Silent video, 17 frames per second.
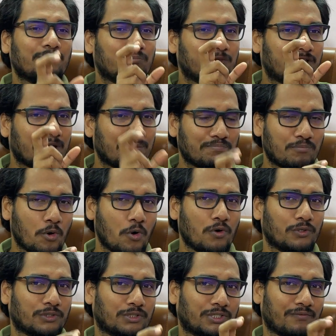
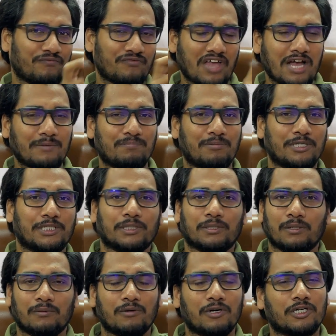composed that
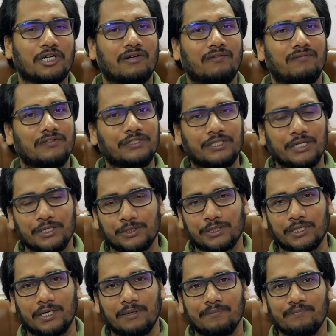particular work of
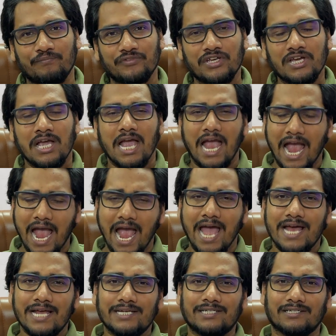literature.
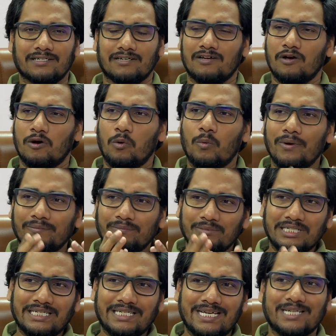And when
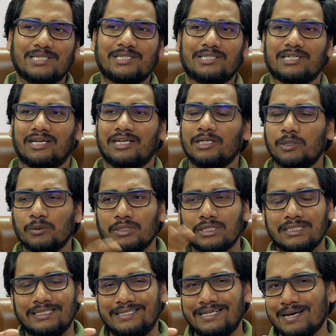we get into the
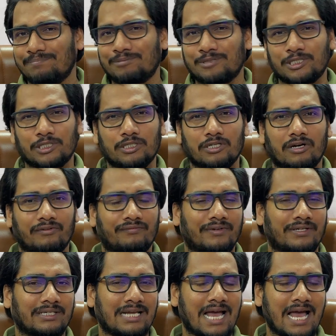depths of
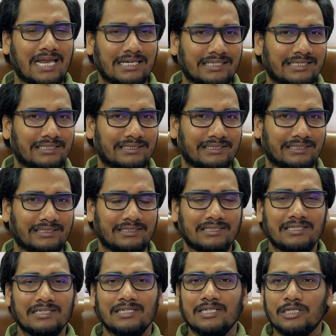an allegory,
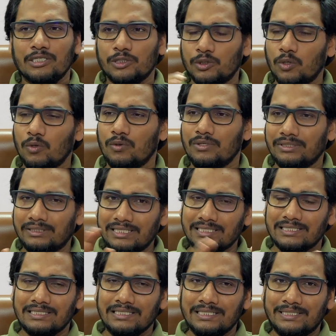so
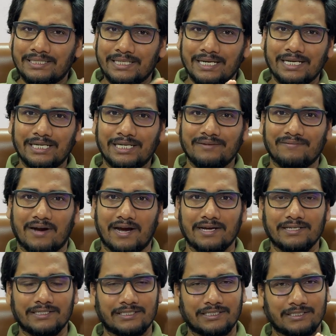this literary
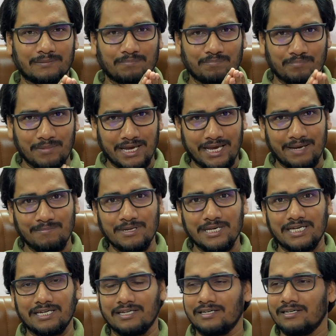device may
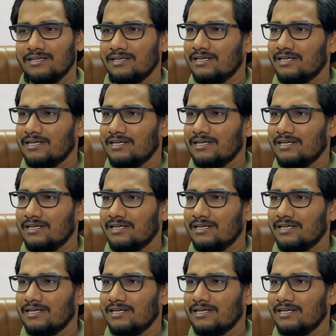be